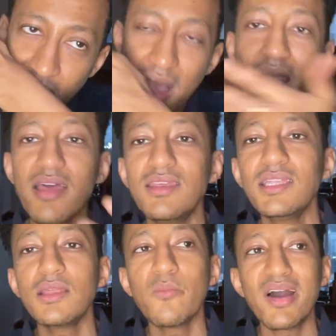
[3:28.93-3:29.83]
I think
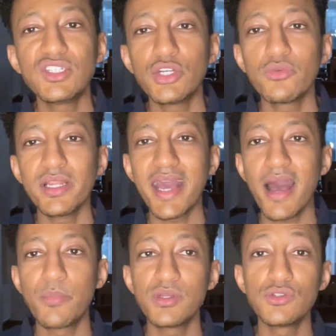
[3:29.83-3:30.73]
the magic really
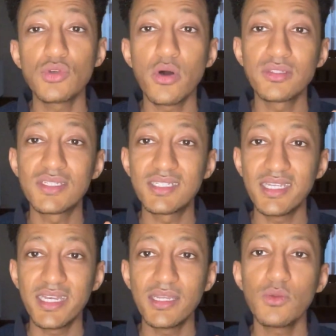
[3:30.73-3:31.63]
happens on
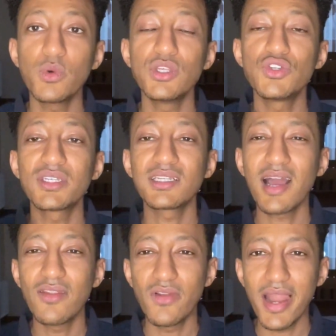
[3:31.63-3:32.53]
skin when you just
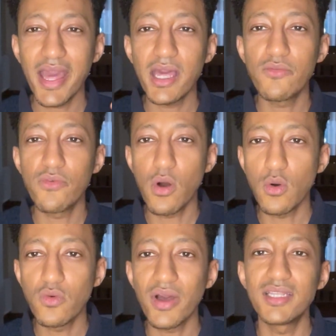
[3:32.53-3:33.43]
kind of let it
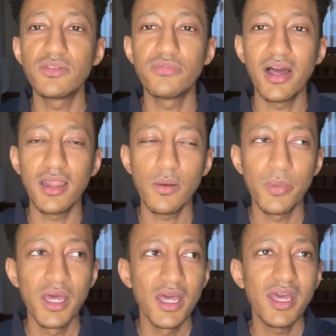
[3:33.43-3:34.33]
evolve and
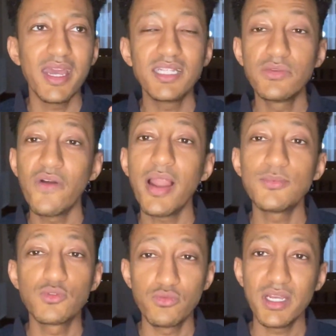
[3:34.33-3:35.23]
develop. It
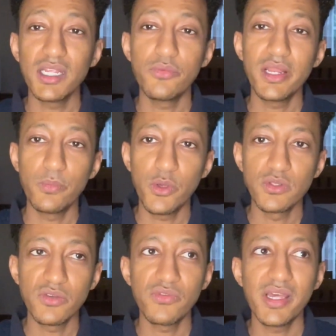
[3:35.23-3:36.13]
develops really
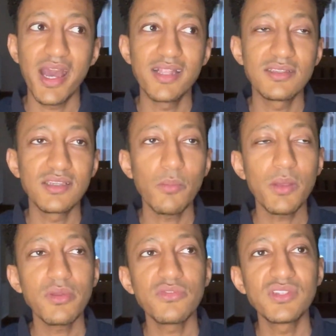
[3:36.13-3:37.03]
beautifully, and some
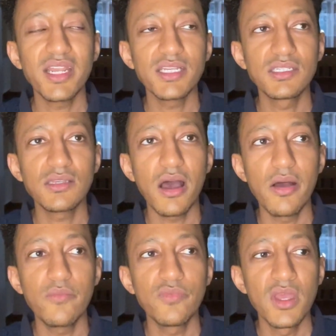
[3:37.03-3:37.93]
people have said
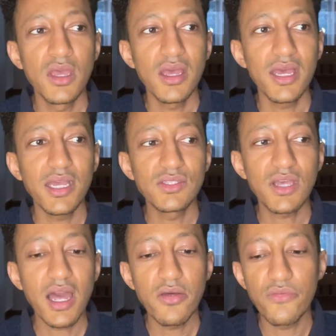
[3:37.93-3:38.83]
it's
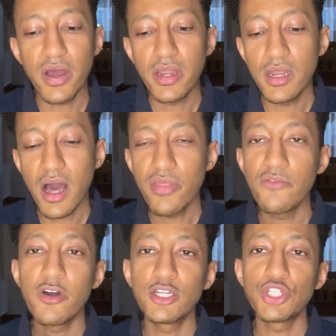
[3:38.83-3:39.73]
kind of another
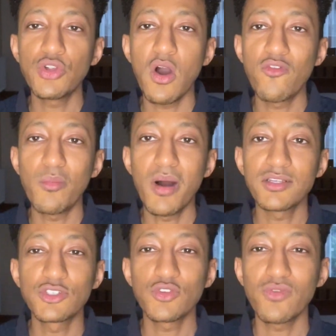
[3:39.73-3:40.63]
version of
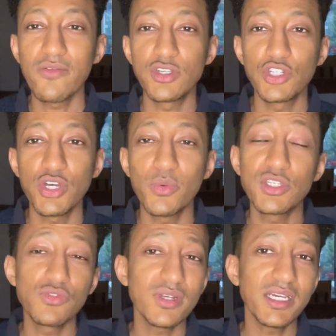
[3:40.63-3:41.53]
Musk Ravageur, which
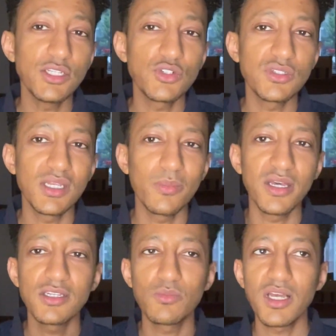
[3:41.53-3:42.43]
is really interesting
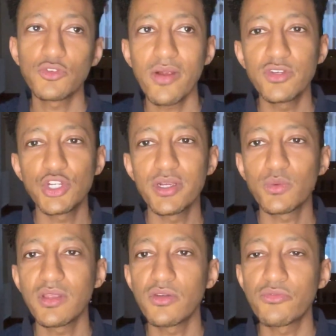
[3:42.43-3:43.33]
because Musk Ravageur is
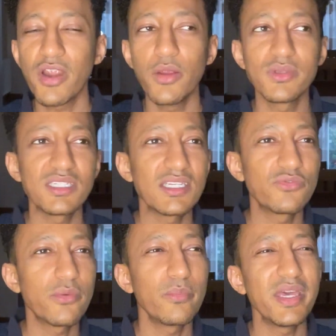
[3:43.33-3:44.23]
one of the fragrances
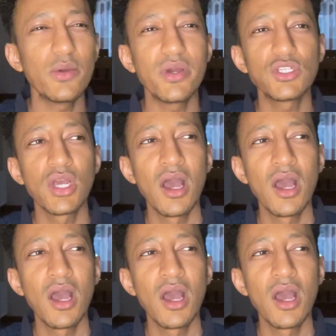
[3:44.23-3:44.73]
for me which